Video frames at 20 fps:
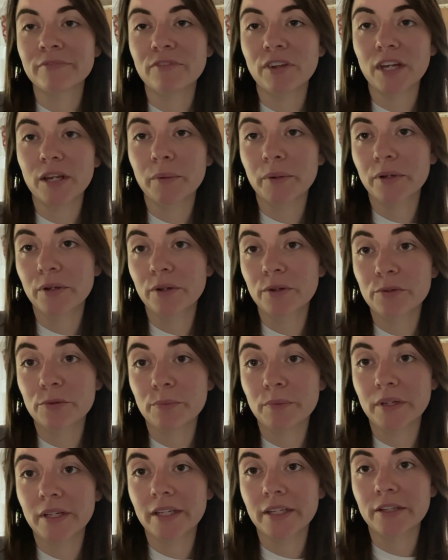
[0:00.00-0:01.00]
If anyone knows
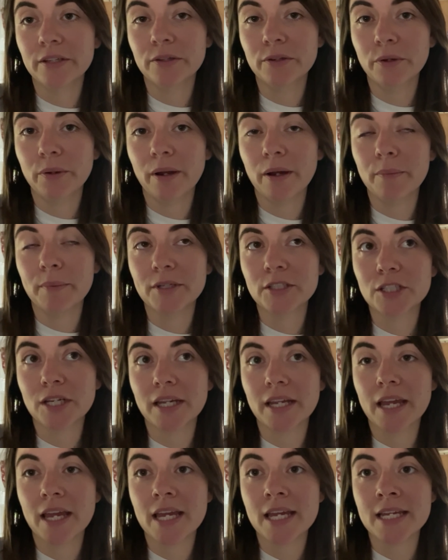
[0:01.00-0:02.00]
me, you know how much I
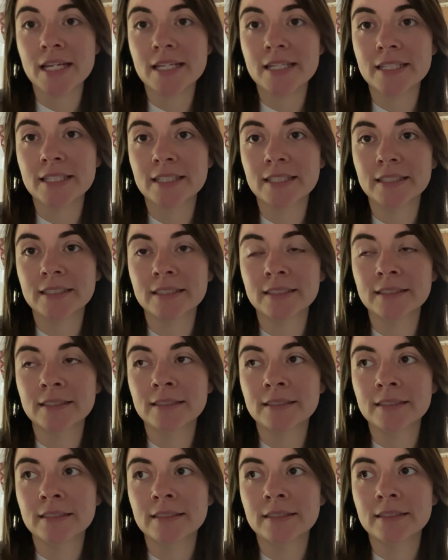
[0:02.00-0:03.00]
hate
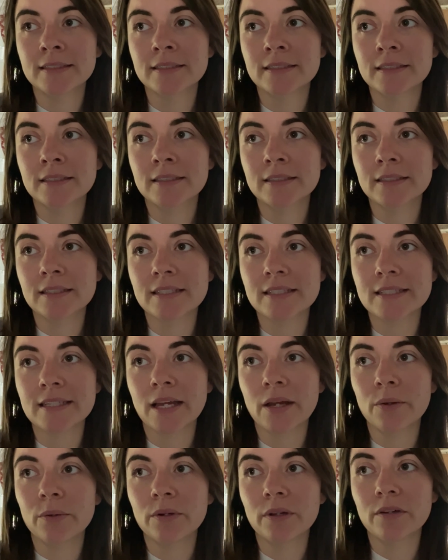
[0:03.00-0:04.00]
the
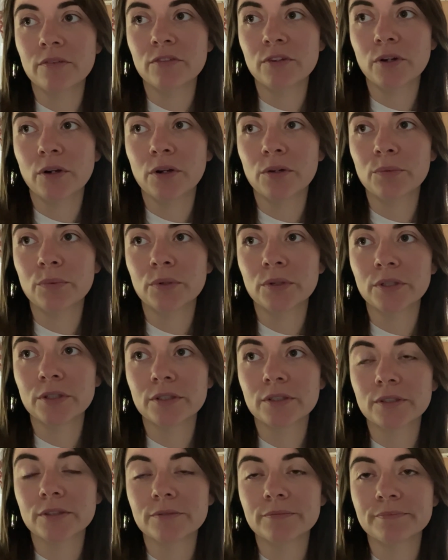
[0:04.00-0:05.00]
sound of yard work.